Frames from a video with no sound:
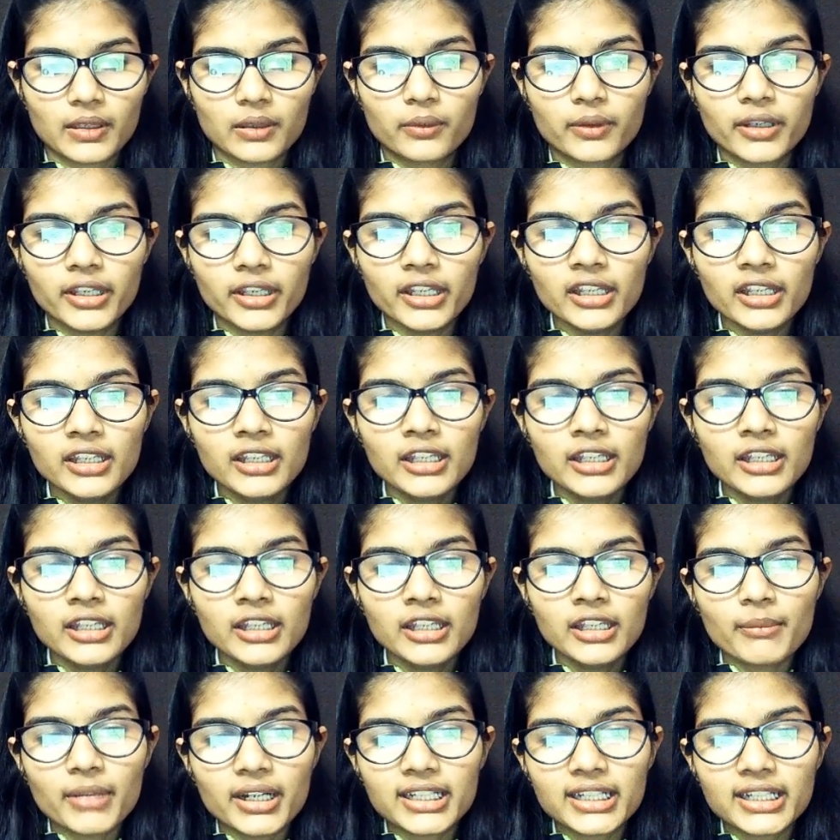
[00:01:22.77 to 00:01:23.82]
Okay,
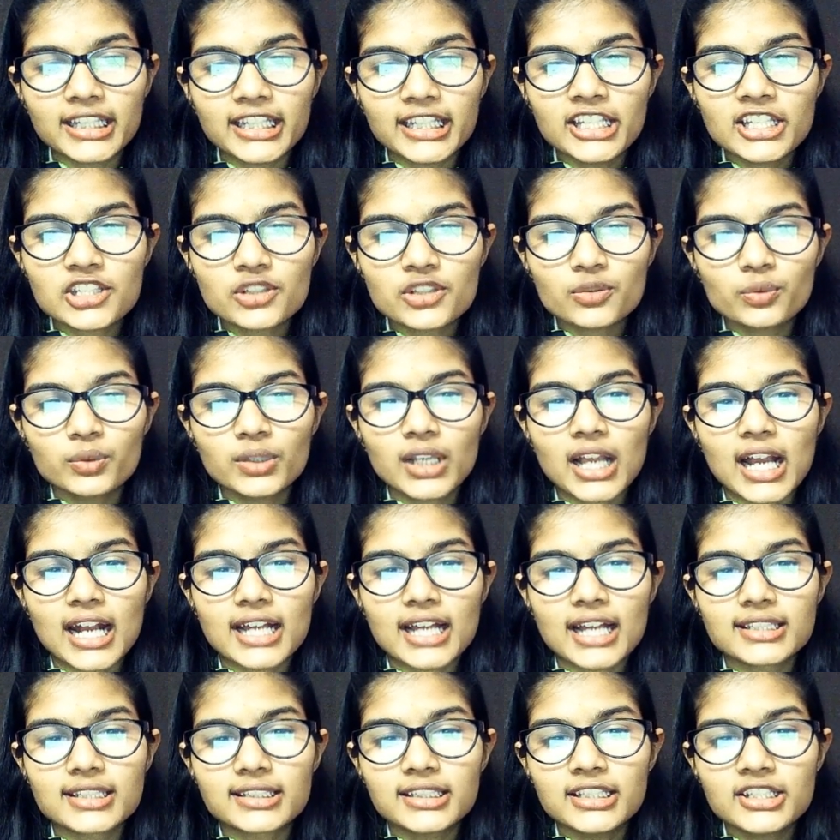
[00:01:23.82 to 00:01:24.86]
but each tool
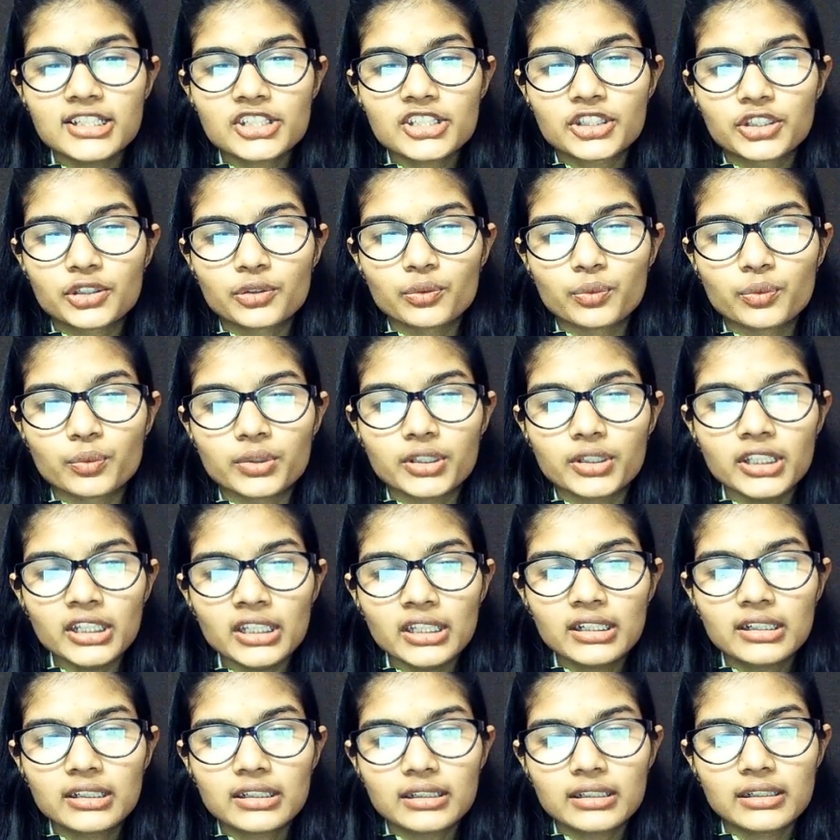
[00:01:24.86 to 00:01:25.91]
has its
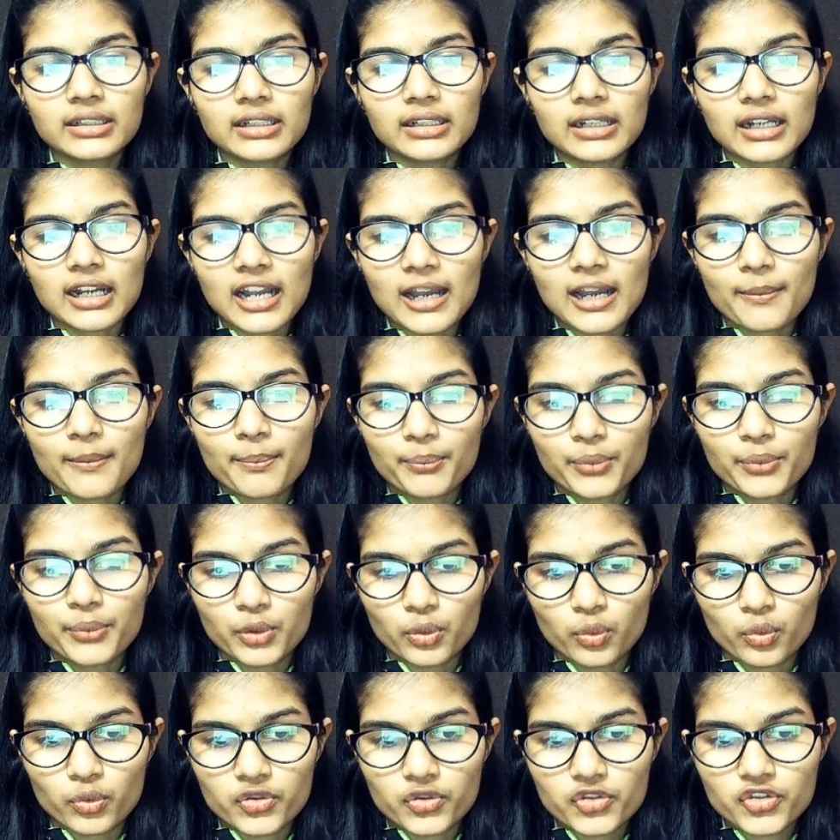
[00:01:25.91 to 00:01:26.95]
unique
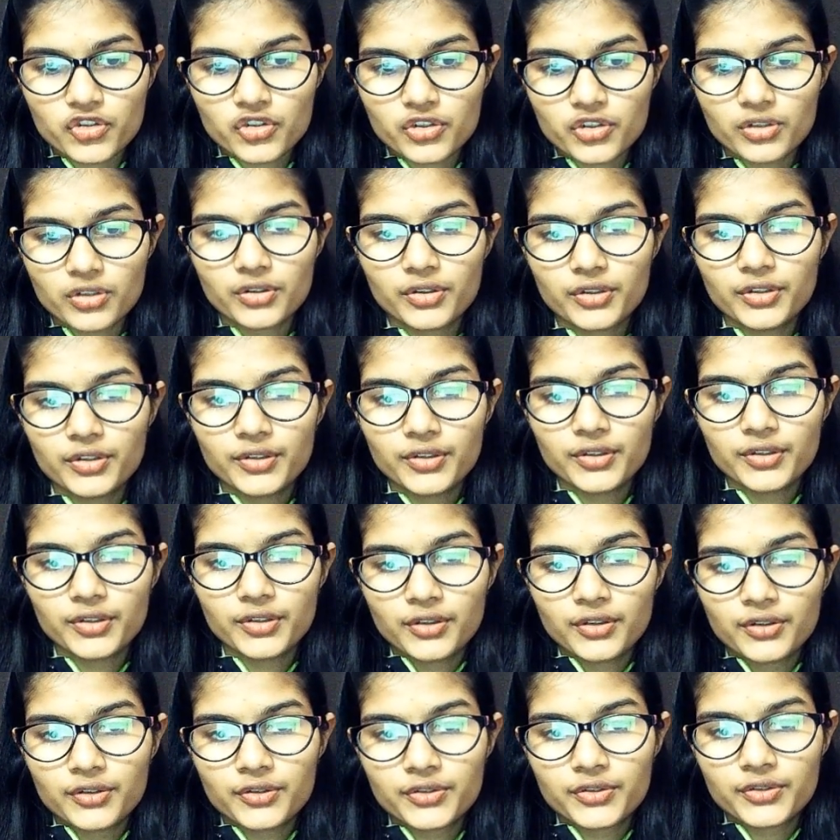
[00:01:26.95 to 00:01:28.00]
approach.
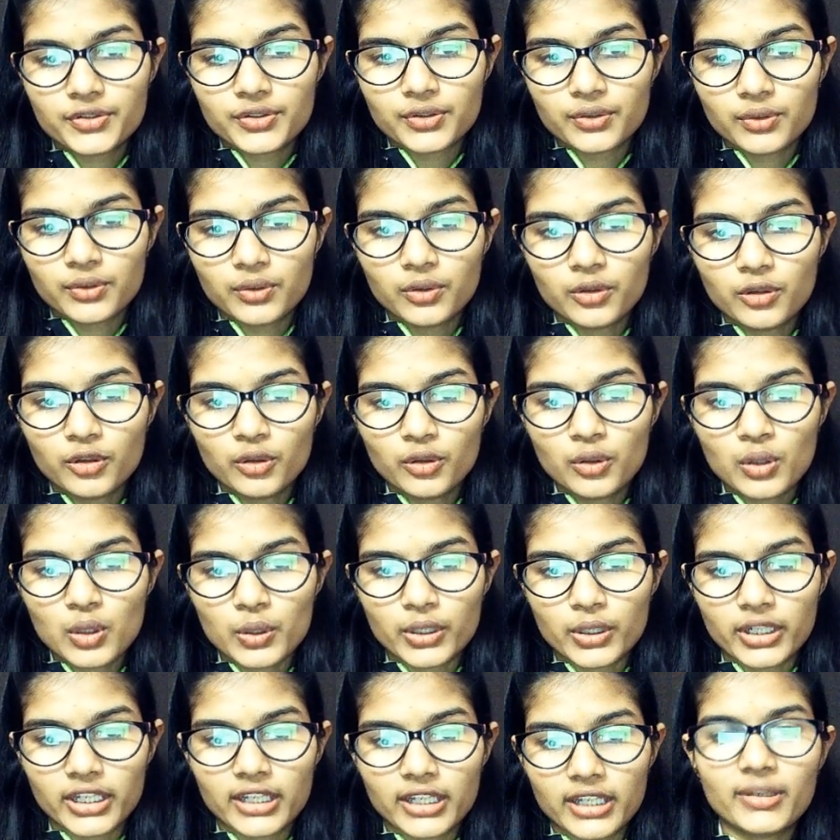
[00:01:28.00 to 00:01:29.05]
So
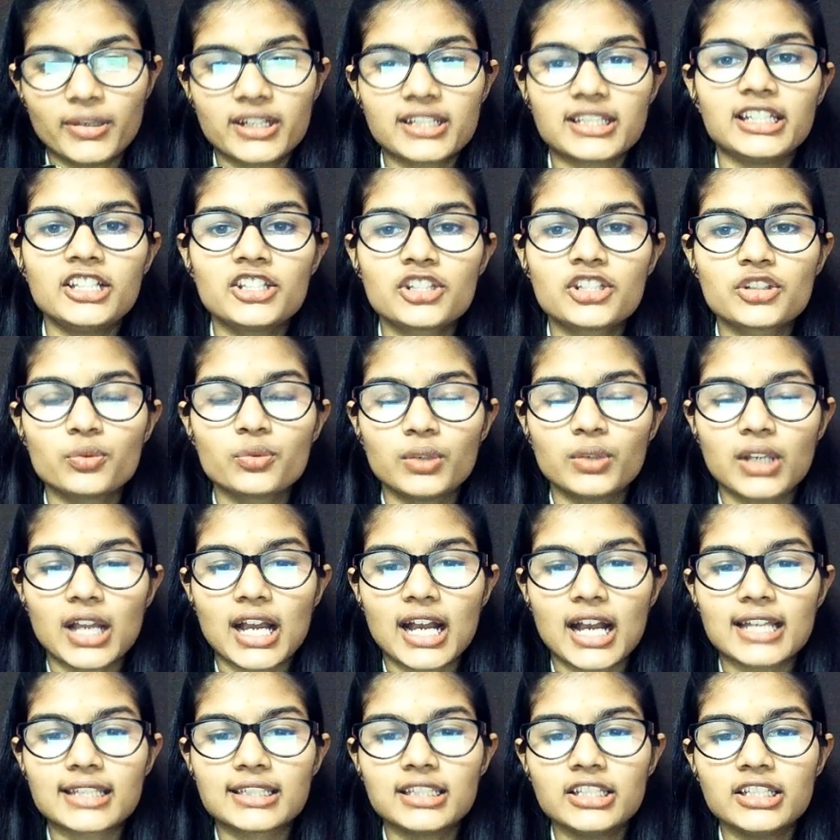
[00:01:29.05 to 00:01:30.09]
okay, but each tool
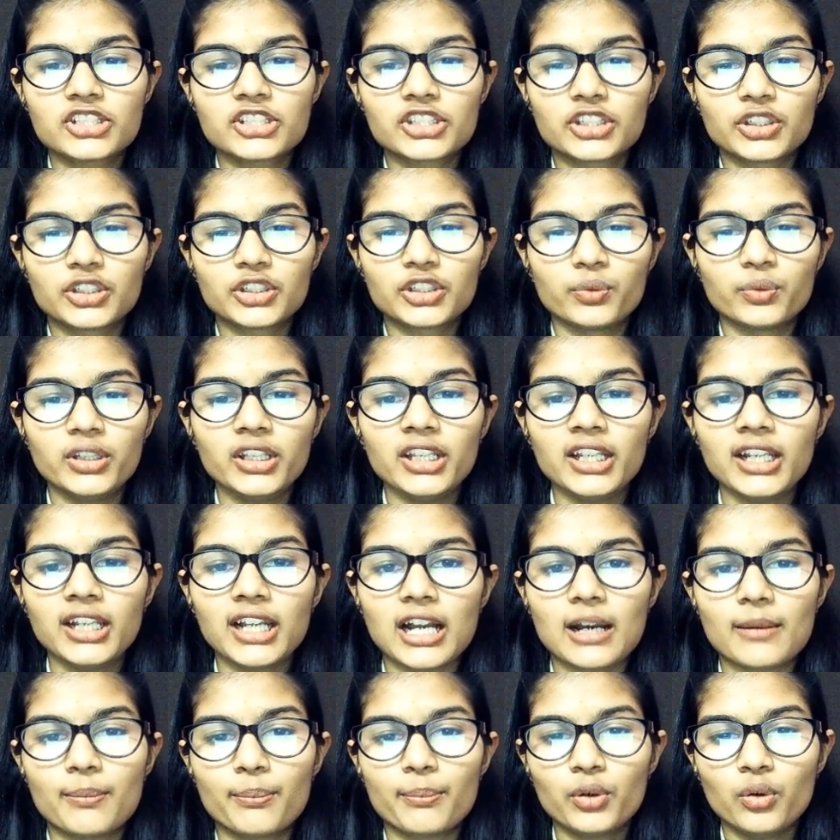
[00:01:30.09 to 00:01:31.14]
has its
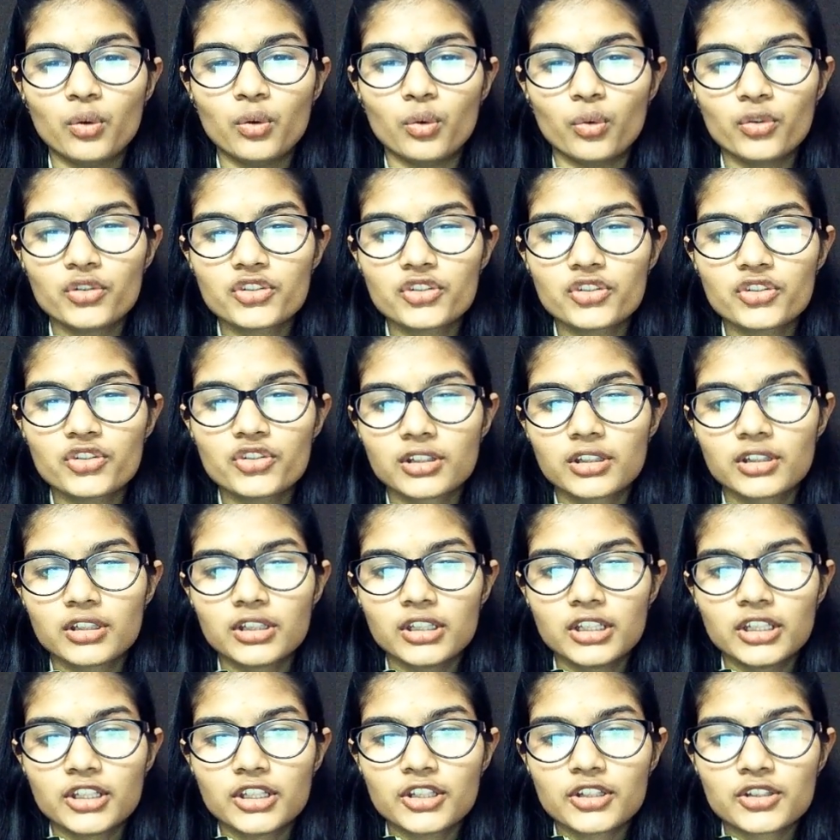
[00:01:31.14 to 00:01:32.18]
unique approach
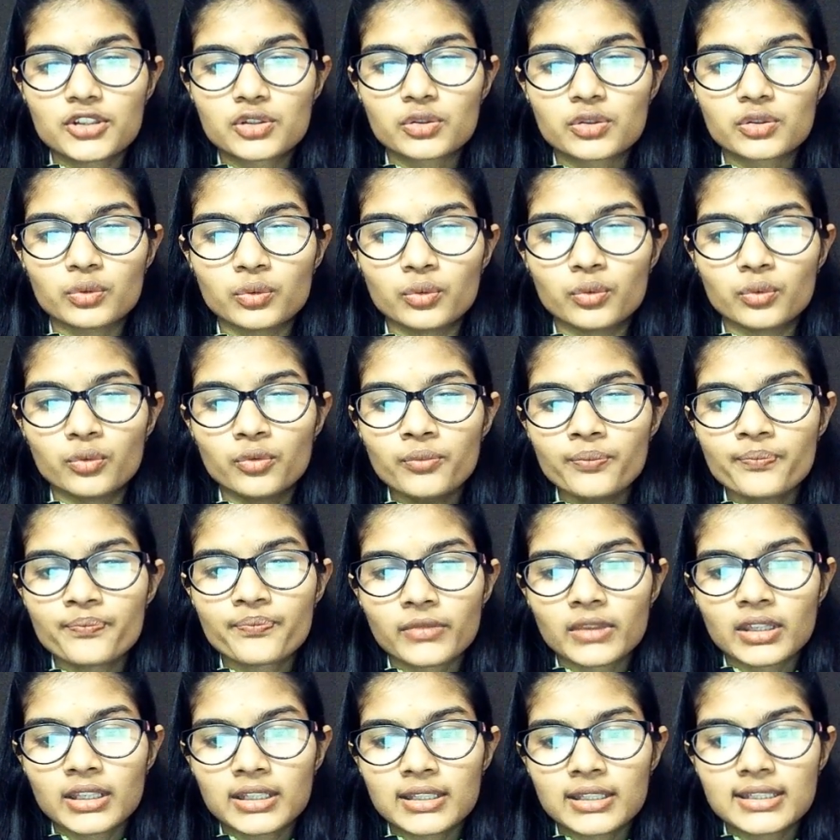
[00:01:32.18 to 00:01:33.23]
to
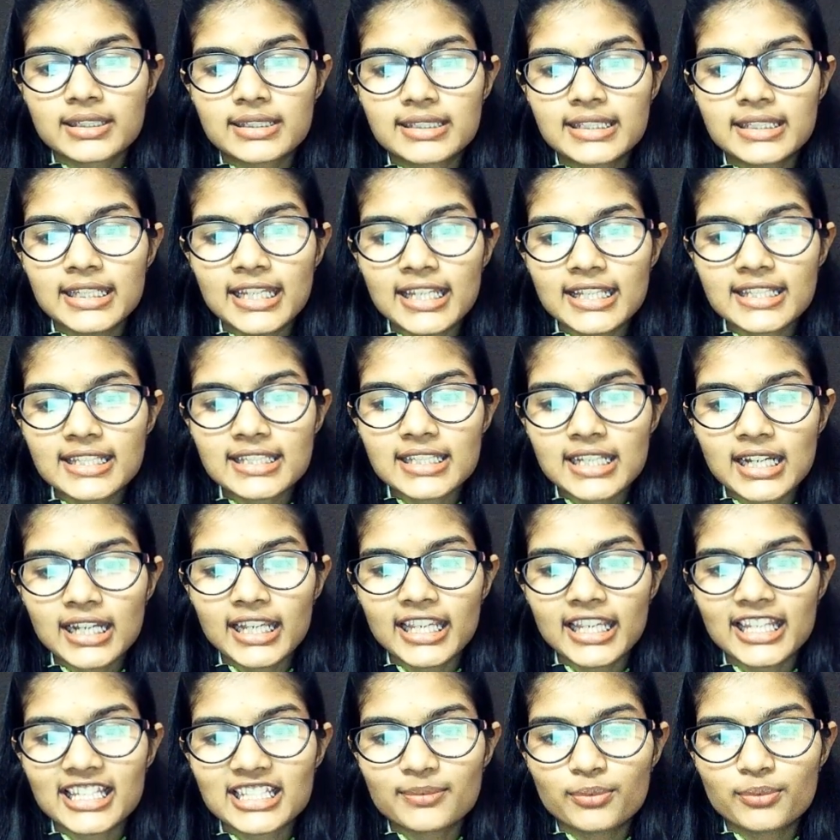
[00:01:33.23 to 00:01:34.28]

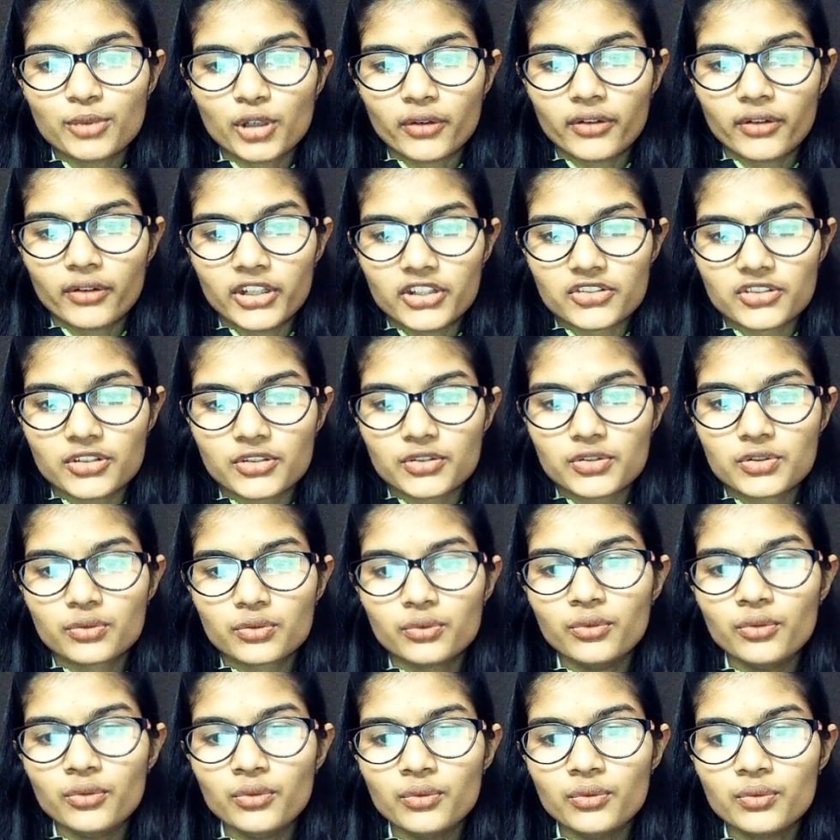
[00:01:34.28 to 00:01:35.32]
data exploration.